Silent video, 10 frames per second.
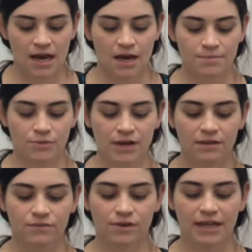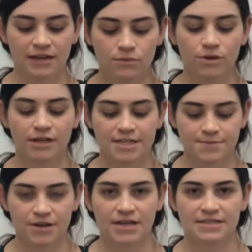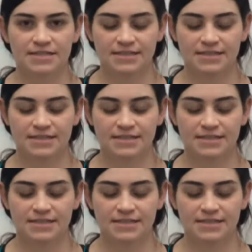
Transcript: The related work experience is